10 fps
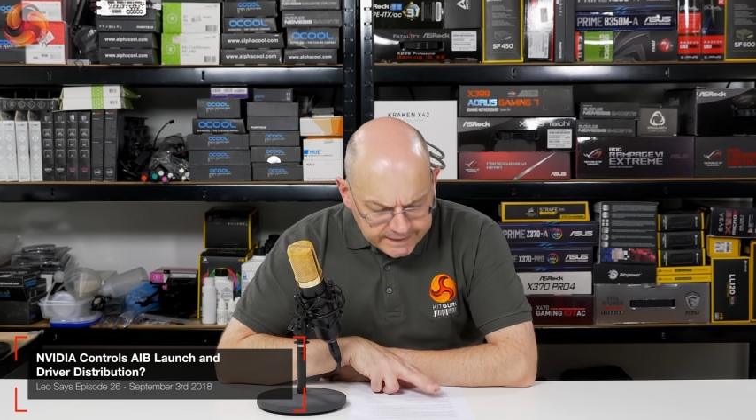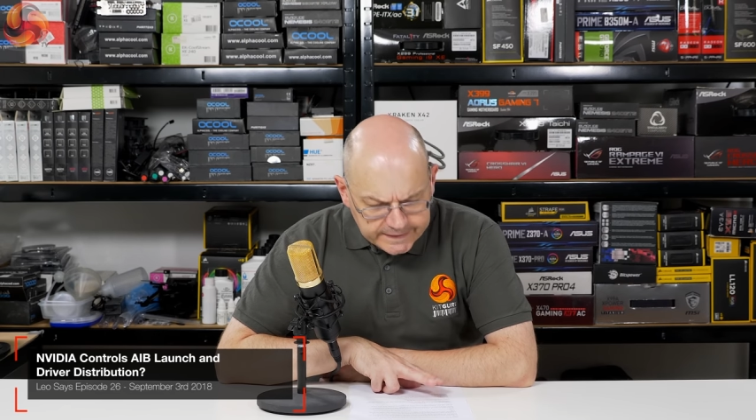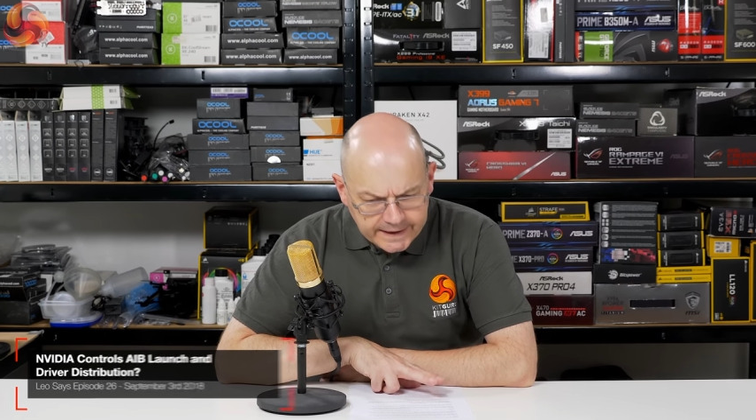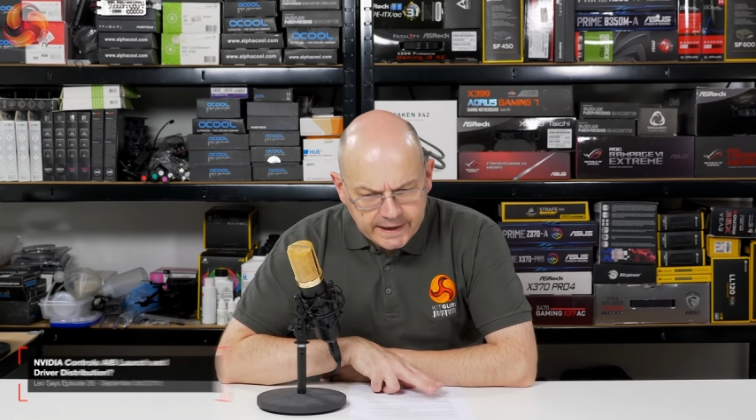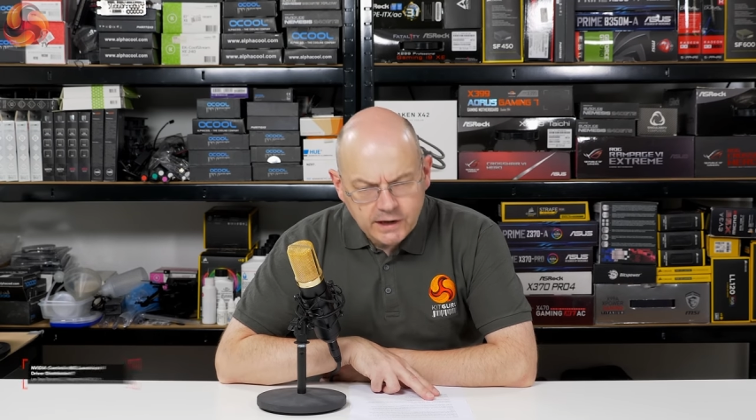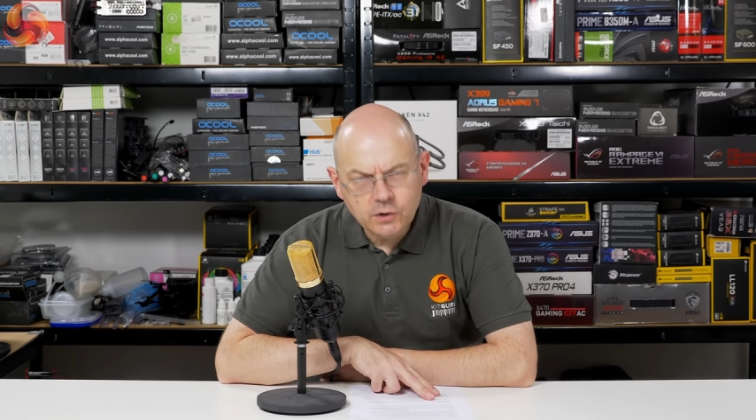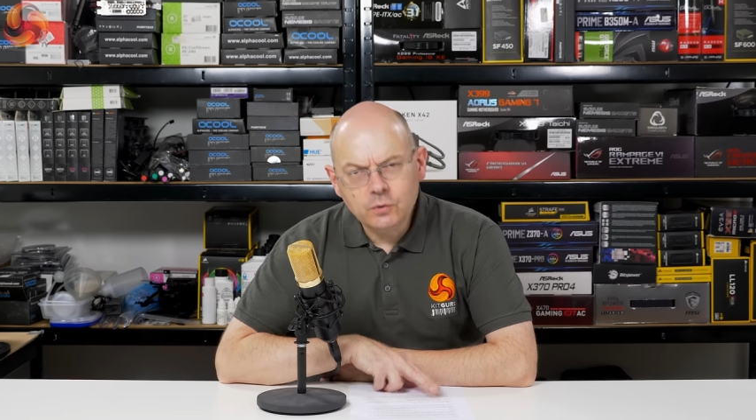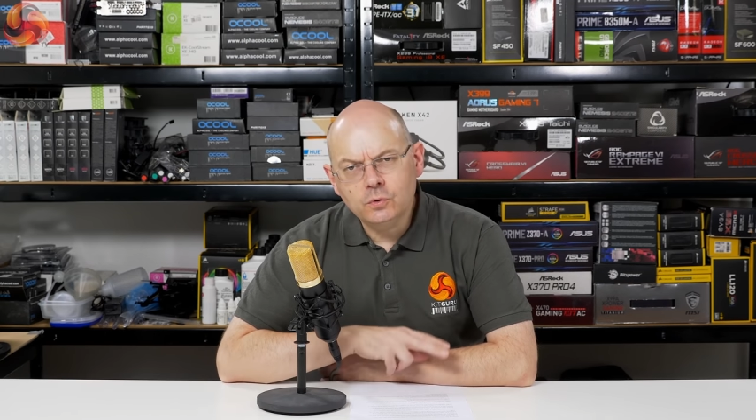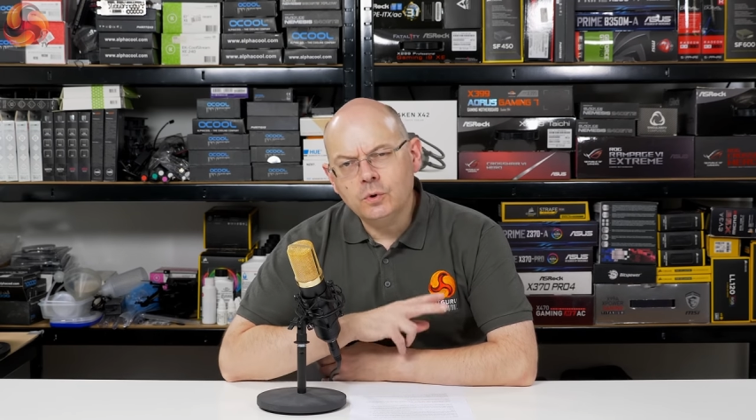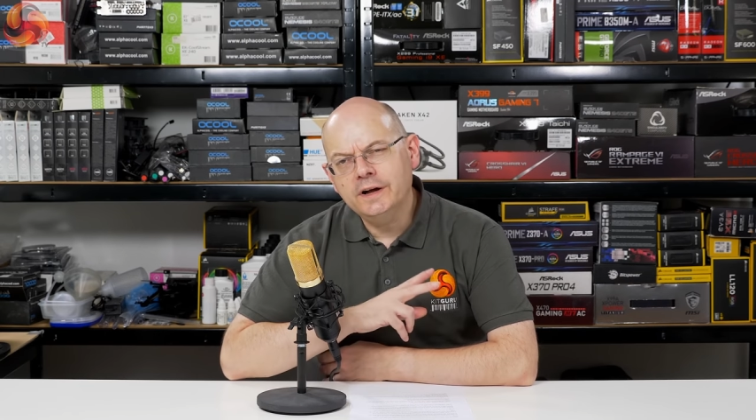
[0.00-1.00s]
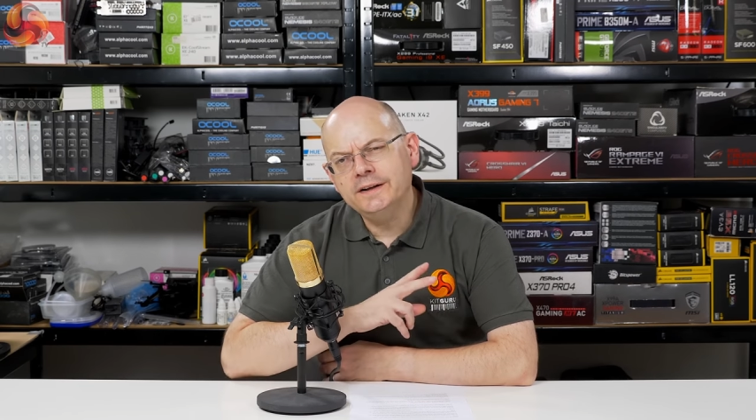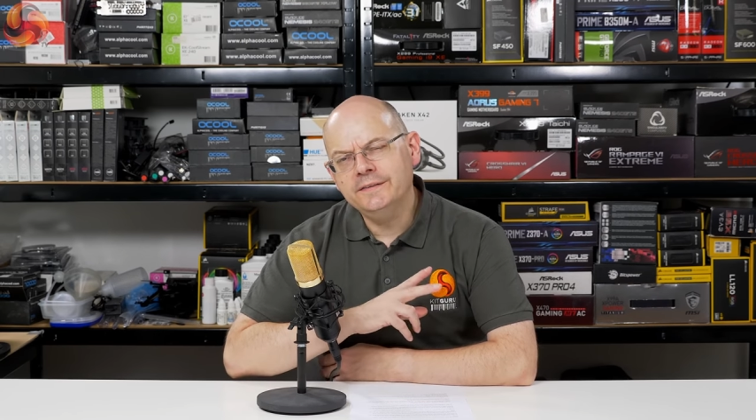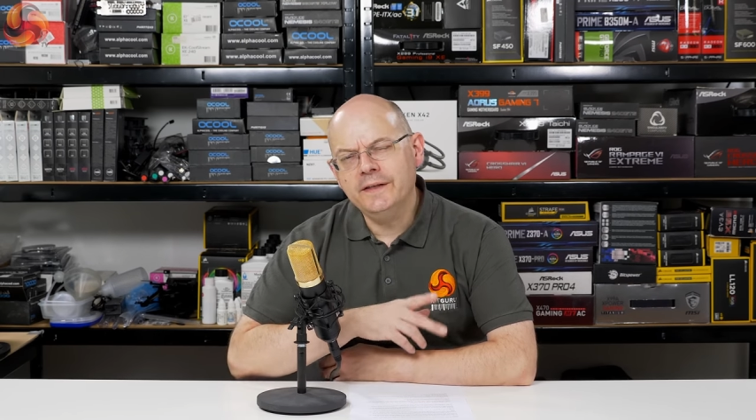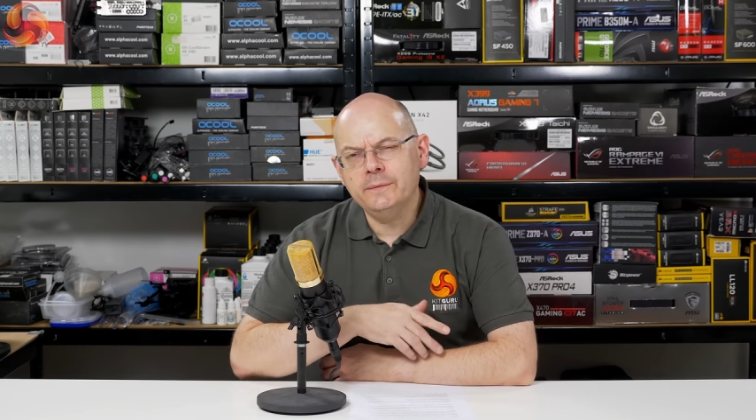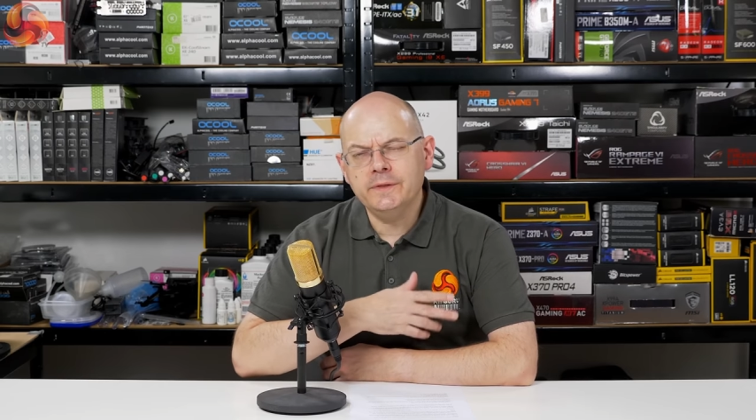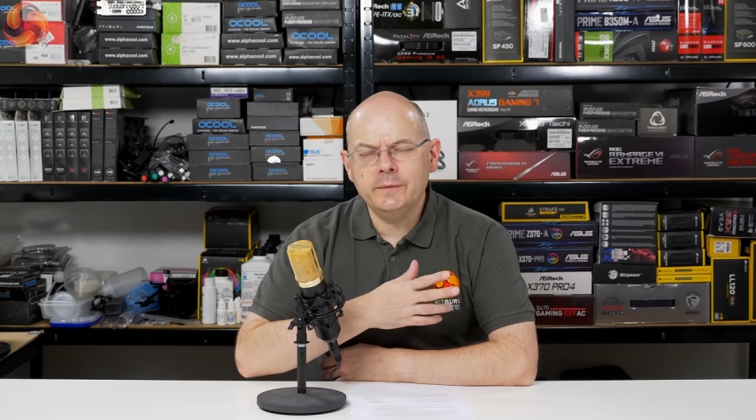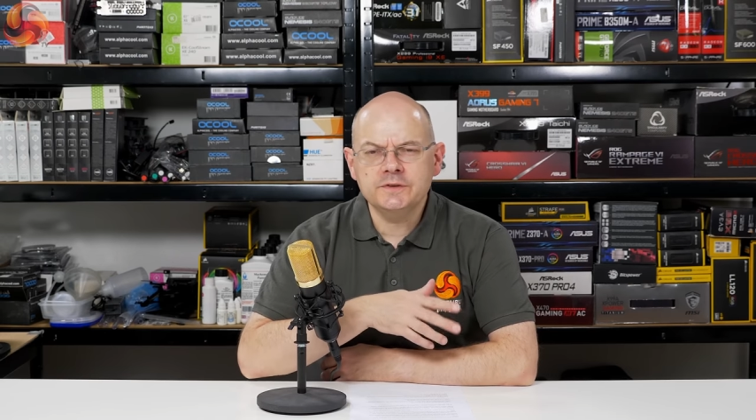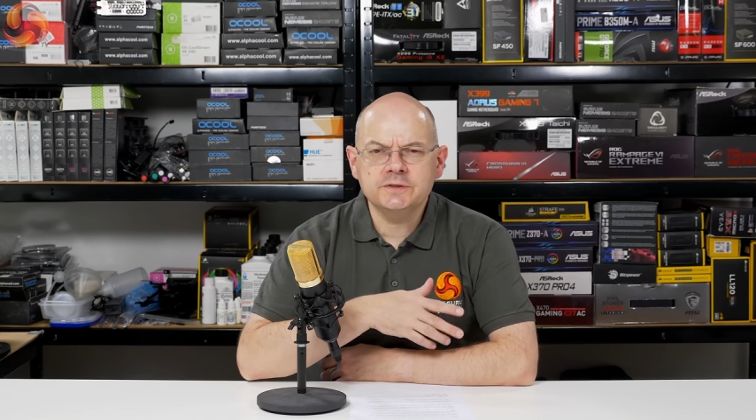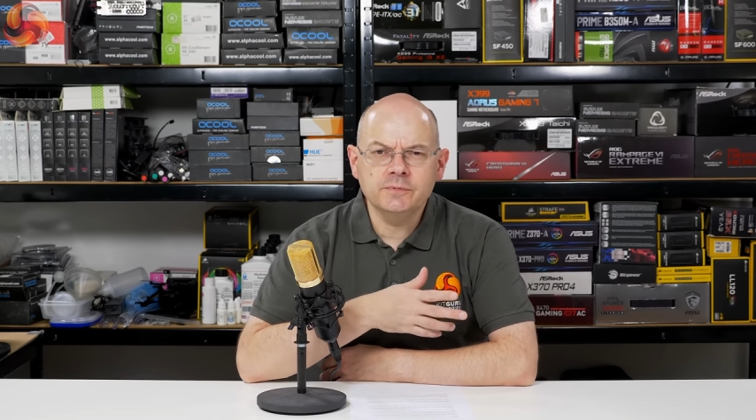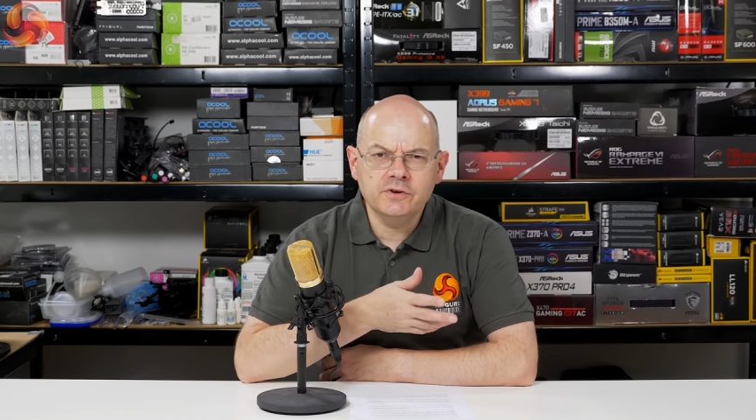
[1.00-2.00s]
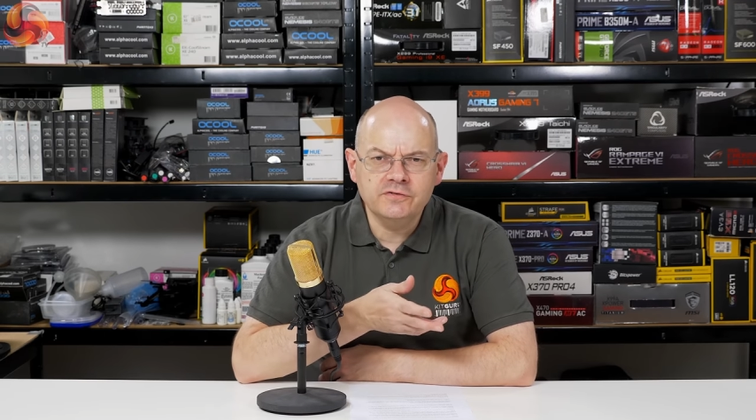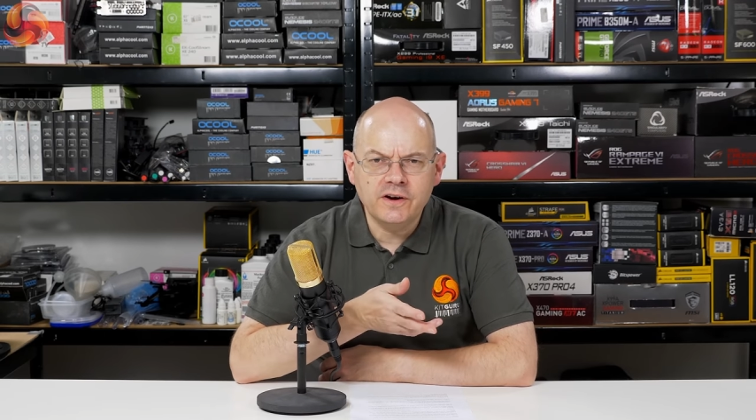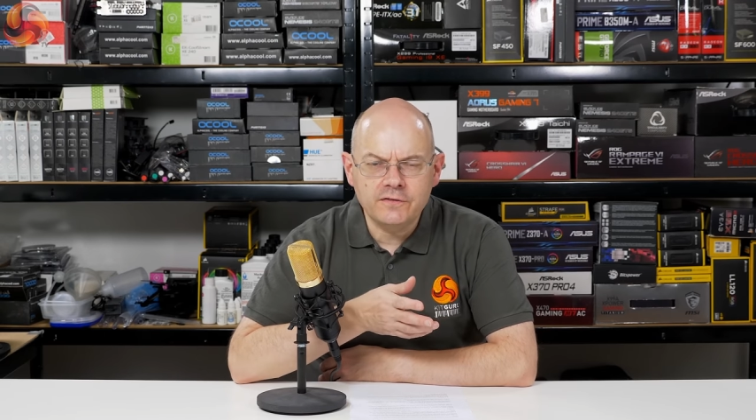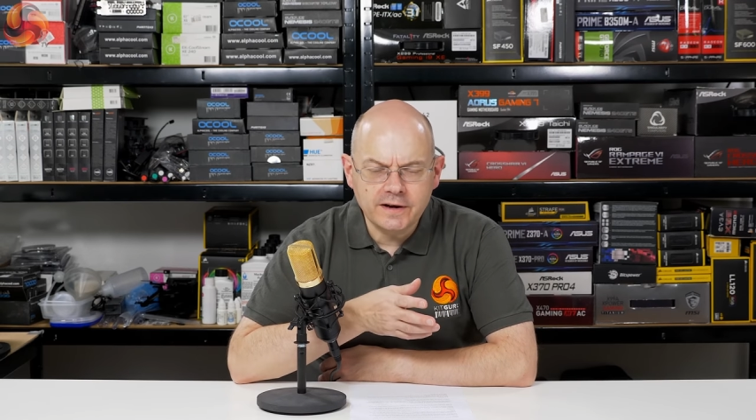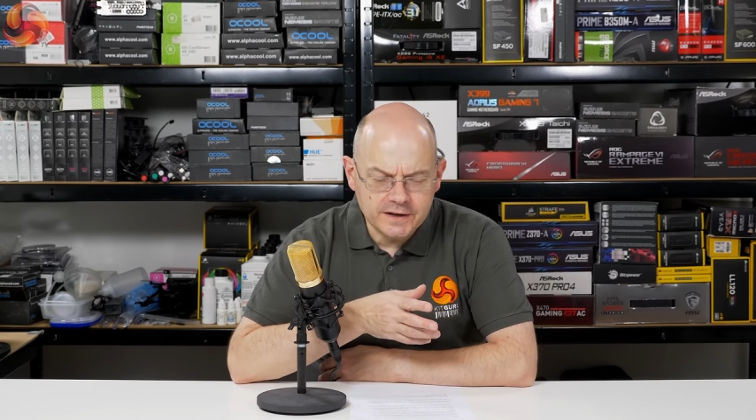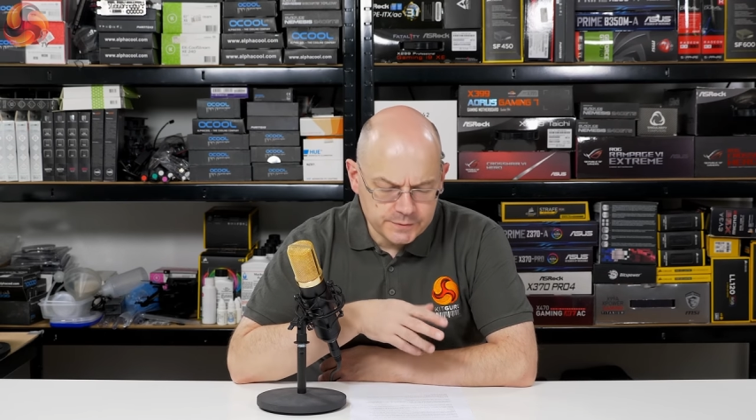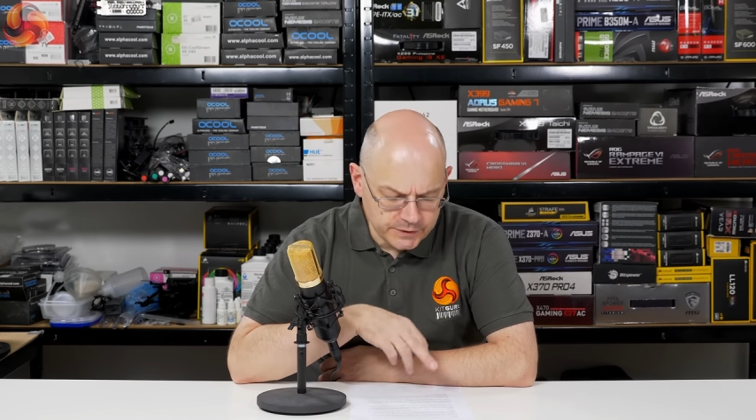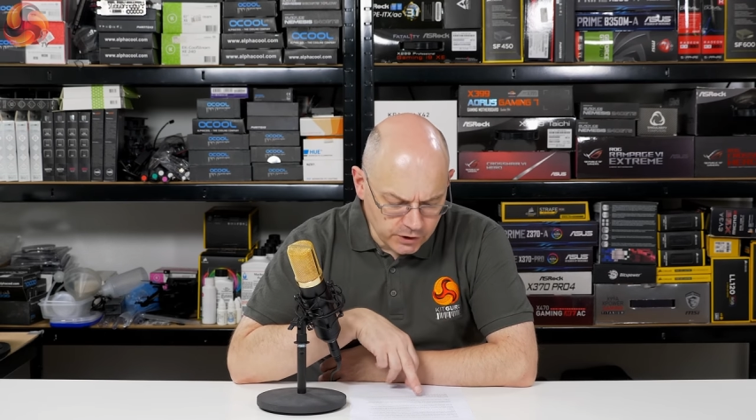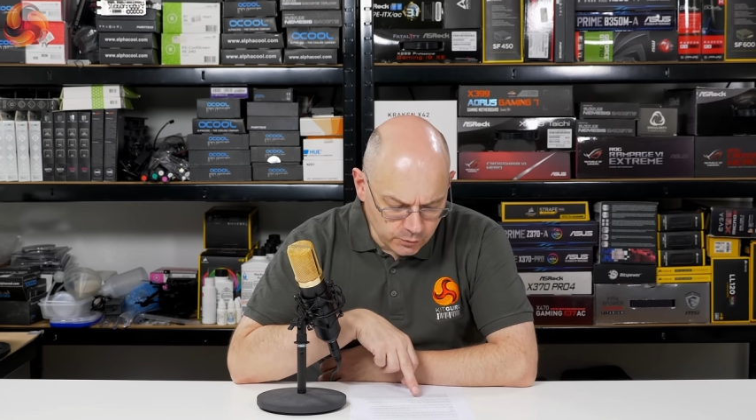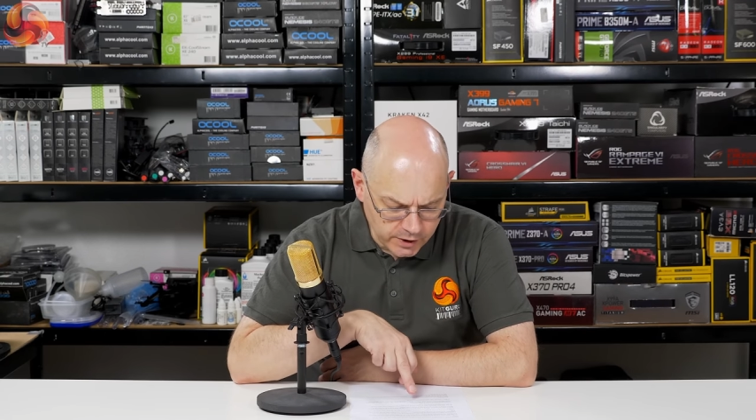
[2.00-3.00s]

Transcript: Now, there, there was some kerfuffle, as we know,